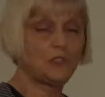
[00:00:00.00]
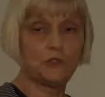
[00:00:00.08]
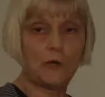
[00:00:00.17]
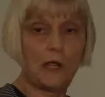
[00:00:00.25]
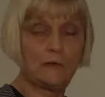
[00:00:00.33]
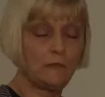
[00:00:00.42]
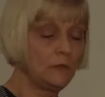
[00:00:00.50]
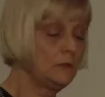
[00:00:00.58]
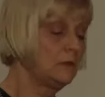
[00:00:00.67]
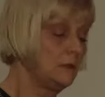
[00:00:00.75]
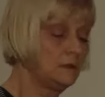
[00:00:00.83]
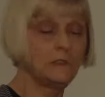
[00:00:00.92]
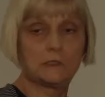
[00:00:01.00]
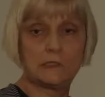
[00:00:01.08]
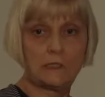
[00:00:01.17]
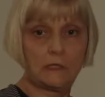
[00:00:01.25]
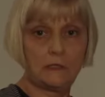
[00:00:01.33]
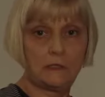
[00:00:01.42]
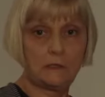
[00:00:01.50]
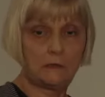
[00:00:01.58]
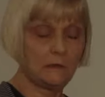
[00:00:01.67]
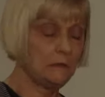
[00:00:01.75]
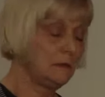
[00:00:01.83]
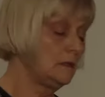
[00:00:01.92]
to travel, to study,
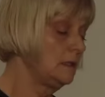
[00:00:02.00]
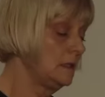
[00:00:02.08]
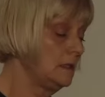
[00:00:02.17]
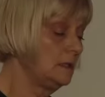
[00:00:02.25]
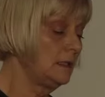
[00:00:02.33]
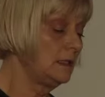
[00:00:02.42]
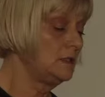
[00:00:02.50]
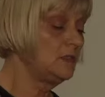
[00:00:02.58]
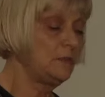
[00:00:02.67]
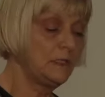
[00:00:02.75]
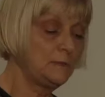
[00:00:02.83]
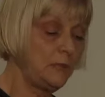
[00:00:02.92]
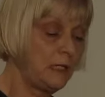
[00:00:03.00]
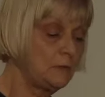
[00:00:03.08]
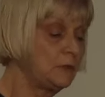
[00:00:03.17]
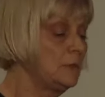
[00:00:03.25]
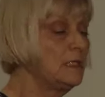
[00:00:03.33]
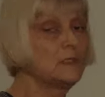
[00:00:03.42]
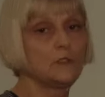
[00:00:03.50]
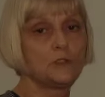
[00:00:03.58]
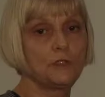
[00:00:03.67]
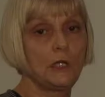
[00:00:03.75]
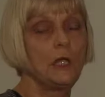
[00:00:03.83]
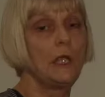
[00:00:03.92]
uh, and do independent
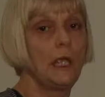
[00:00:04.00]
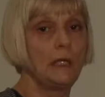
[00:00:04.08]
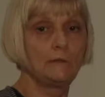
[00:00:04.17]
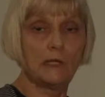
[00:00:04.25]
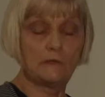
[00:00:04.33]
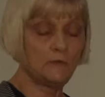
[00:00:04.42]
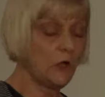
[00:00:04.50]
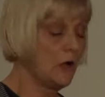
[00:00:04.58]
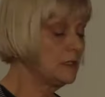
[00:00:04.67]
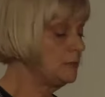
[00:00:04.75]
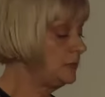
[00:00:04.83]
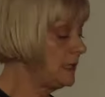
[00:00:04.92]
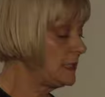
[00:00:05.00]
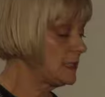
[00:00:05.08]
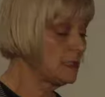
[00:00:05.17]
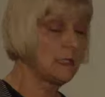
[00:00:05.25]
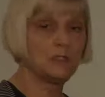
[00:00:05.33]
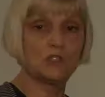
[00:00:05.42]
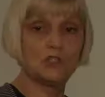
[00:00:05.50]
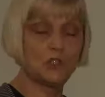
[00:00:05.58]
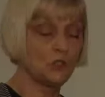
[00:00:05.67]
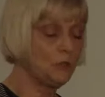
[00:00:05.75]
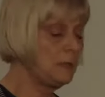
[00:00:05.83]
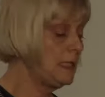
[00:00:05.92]
research and they've gone to places such as
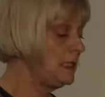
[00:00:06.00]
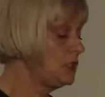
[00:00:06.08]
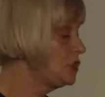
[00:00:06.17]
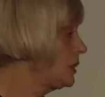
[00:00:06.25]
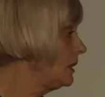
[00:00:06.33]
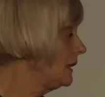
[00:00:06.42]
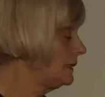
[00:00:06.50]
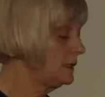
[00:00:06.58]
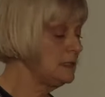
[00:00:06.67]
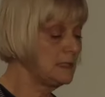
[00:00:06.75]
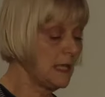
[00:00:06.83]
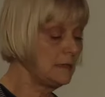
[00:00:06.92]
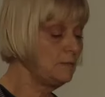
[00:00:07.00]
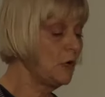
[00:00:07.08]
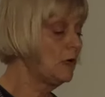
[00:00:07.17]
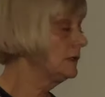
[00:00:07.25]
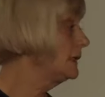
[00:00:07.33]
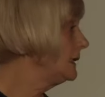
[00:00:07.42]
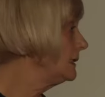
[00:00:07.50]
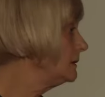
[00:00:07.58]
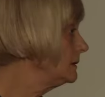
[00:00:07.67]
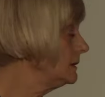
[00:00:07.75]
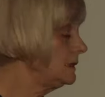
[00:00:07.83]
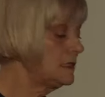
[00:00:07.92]
Germany, China, Denmark,
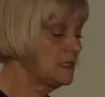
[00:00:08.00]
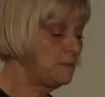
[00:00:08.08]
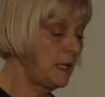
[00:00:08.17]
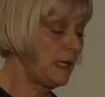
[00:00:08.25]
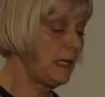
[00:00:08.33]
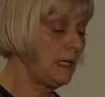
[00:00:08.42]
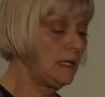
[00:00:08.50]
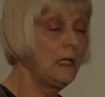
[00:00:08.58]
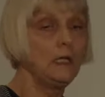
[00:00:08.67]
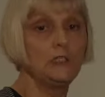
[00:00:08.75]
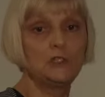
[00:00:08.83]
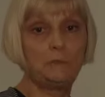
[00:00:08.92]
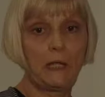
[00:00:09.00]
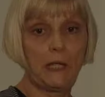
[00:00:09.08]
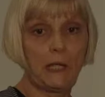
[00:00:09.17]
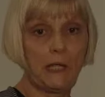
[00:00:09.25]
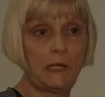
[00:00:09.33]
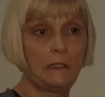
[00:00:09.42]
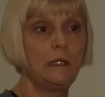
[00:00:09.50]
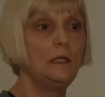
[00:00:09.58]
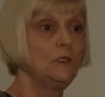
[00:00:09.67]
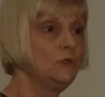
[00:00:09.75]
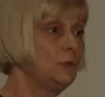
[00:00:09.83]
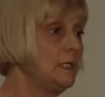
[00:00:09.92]
Italy, Spain, Japan,
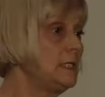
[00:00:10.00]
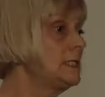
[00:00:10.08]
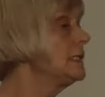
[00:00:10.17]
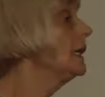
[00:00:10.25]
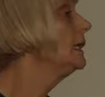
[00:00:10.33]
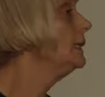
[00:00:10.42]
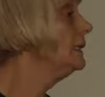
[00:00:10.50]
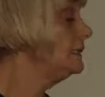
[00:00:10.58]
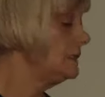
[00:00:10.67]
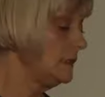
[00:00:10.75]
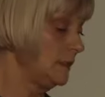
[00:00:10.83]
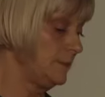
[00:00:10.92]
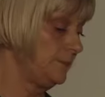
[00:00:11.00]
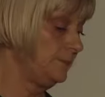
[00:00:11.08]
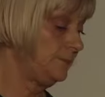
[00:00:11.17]
Greece, and India.